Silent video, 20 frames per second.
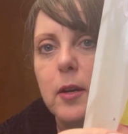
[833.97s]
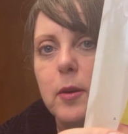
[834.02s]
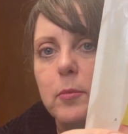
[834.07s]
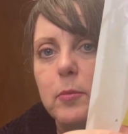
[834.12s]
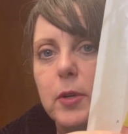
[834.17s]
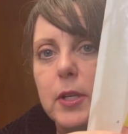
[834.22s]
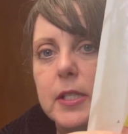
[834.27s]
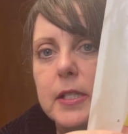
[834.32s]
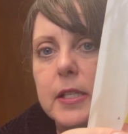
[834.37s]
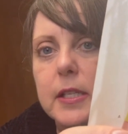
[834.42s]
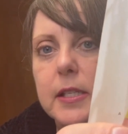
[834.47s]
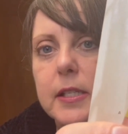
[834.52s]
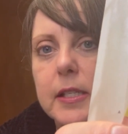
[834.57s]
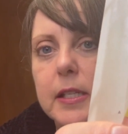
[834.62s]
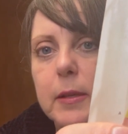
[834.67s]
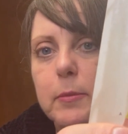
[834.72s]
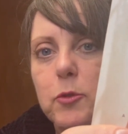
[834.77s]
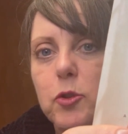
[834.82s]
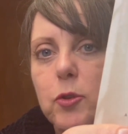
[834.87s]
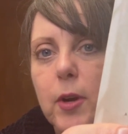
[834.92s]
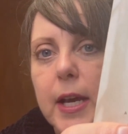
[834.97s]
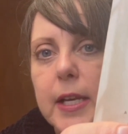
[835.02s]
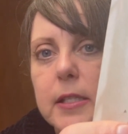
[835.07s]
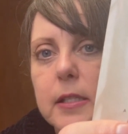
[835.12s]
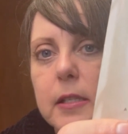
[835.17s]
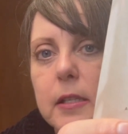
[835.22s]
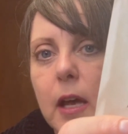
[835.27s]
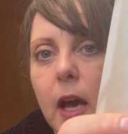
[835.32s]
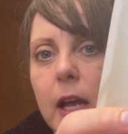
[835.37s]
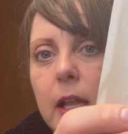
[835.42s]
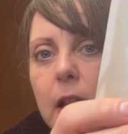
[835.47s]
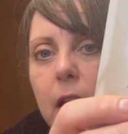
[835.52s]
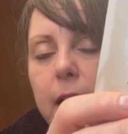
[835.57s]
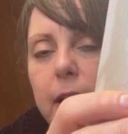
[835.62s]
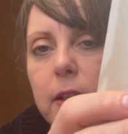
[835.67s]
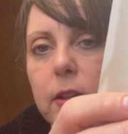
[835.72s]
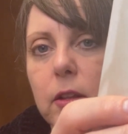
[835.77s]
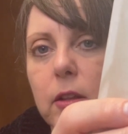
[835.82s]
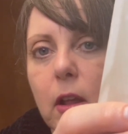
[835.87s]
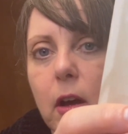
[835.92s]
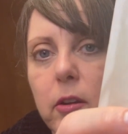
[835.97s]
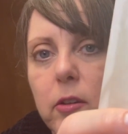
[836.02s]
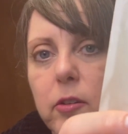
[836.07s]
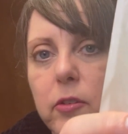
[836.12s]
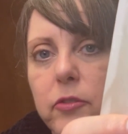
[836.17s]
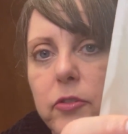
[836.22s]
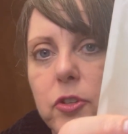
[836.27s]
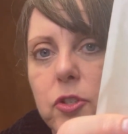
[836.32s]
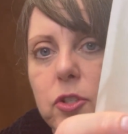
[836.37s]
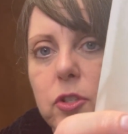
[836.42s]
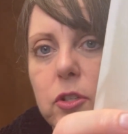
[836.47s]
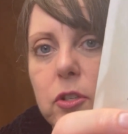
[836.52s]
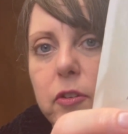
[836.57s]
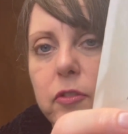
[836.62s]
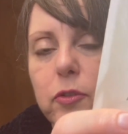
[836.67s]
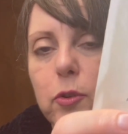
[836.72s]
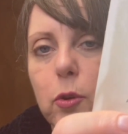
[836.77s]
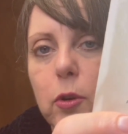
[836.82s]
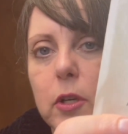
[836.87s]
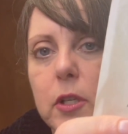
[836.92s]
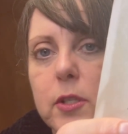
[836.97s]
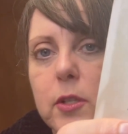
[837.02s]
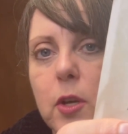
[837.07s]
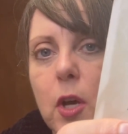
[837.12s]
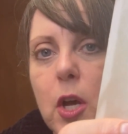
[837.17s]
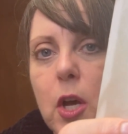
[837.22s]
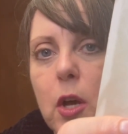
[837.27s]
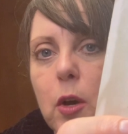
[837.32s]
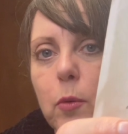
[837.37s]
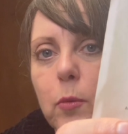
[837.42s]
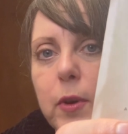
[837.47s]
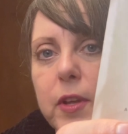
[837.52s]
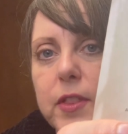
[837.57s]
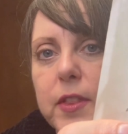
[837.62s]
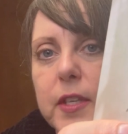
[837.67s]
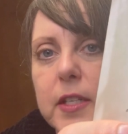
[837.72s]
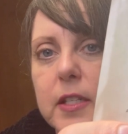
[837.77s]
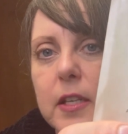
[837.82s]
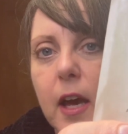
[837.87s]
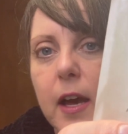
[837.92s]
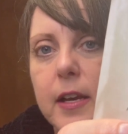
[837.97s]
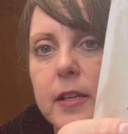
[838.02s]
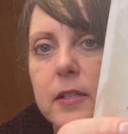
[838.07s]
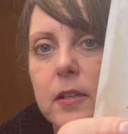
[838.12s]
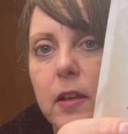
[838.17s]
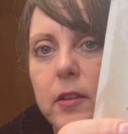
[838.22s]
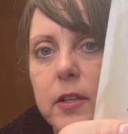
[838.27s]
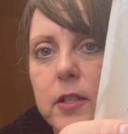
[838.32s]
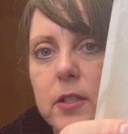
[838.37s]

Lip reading: Princess seamed dress. I like the longer version, of course, with the ties on the